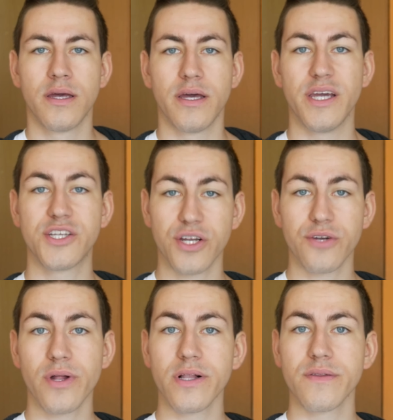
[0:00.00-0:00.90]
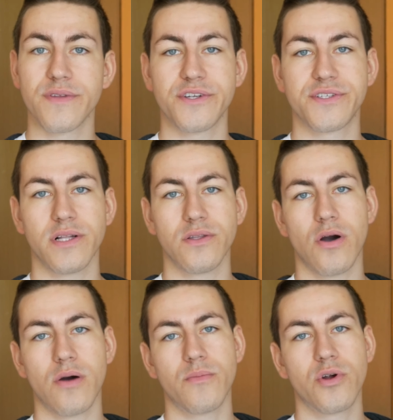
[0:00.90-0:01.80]
In general, there's a
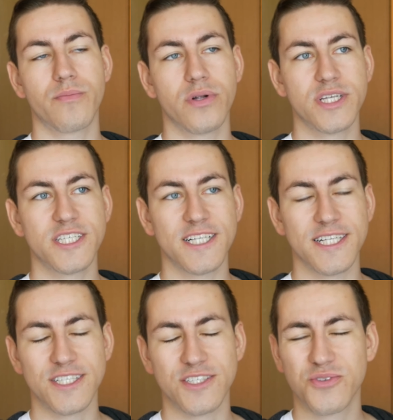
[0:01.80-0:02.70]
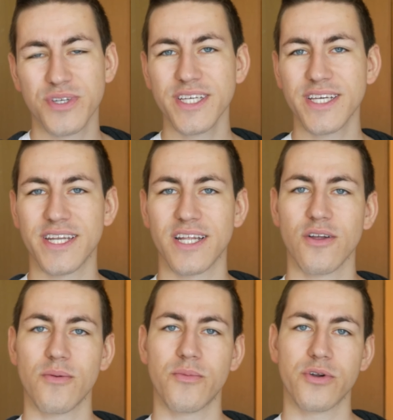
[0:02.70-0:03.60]
lot more political intrigue and a
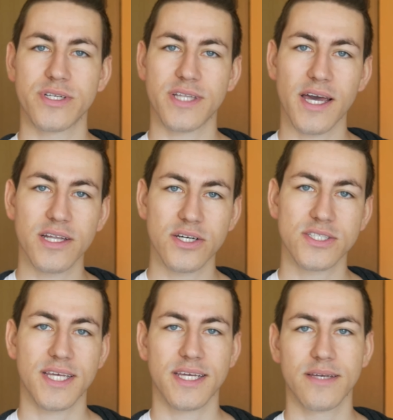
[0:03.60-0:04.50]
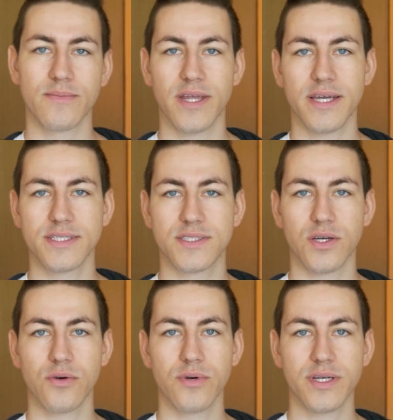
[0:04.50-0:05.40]
lot more dialogues taking place,
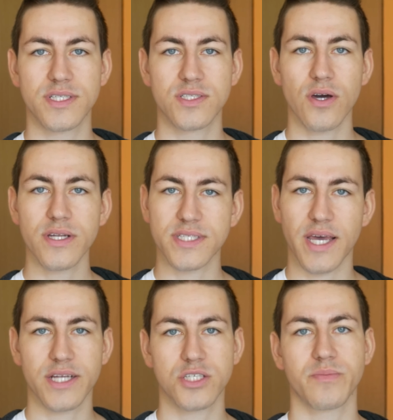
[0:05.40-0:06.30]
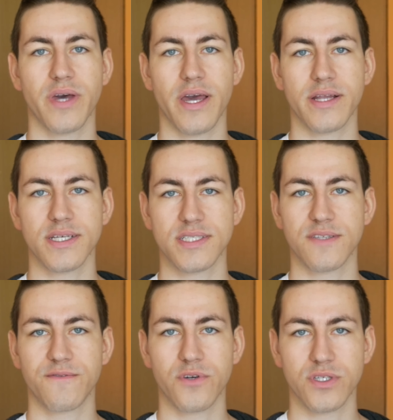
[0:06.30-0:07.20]
so it's not as action-packed as
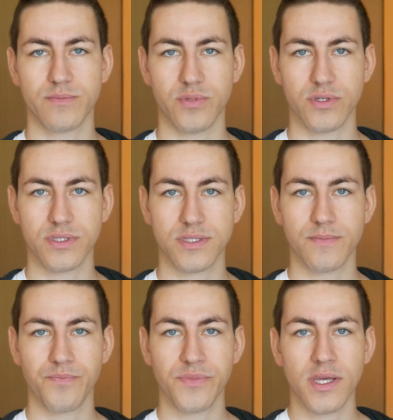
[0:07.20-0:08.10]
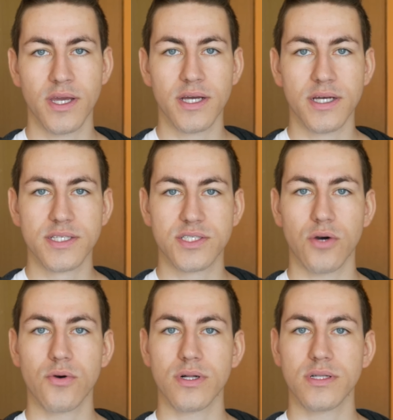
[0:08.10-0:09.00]
the first books.
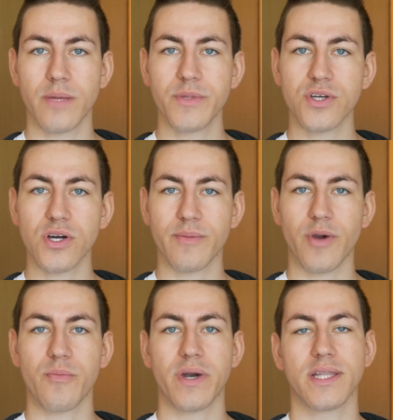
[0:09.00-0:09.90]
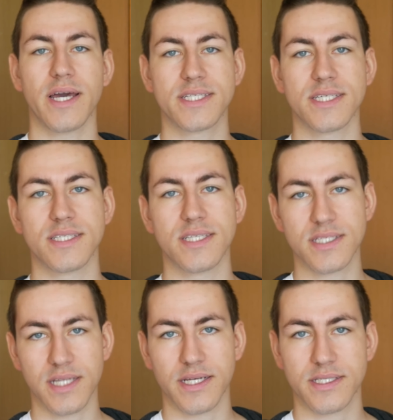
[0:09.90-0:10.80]
So let me talk about my likes and
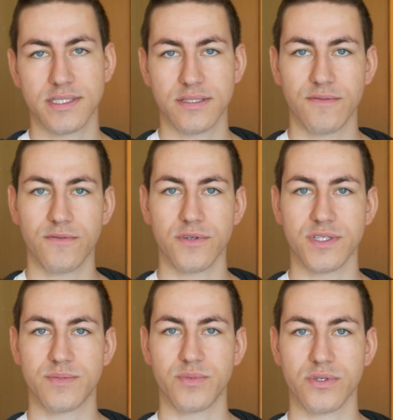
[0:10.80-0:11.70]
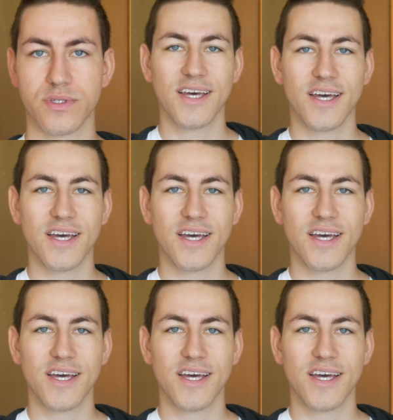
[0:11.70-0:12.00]
dislikes for this book.